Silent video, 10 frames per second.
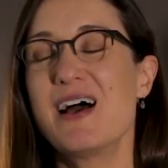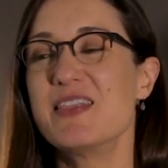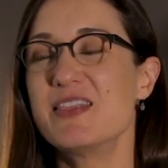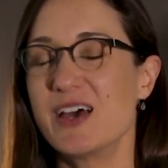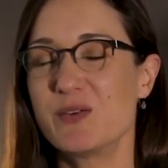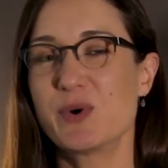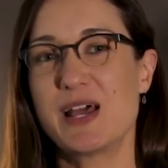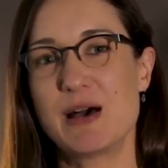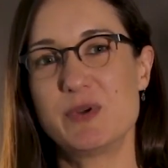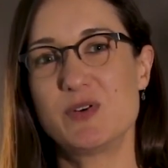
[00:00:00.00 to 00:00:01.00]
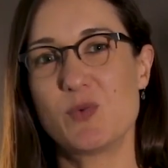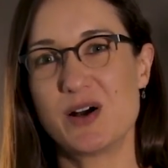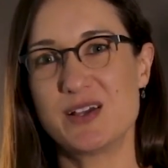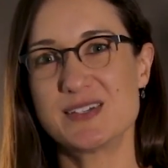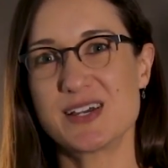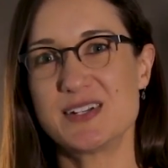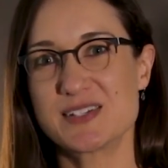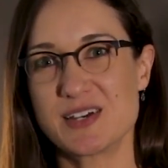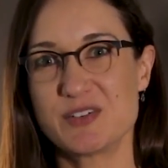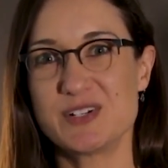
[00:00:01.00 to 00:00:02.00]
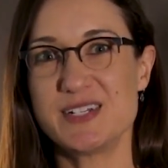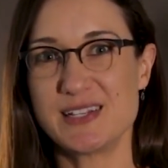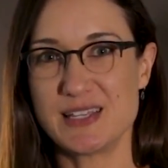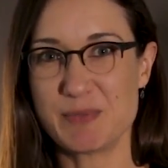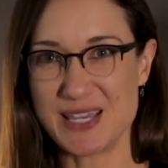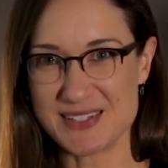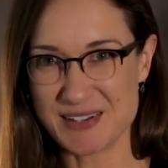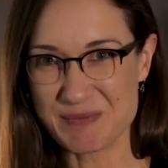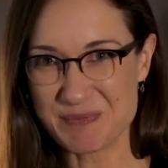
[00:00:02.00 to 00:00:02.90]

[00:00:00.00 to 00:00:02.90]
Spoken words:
And then what happened was I discovered daily painting.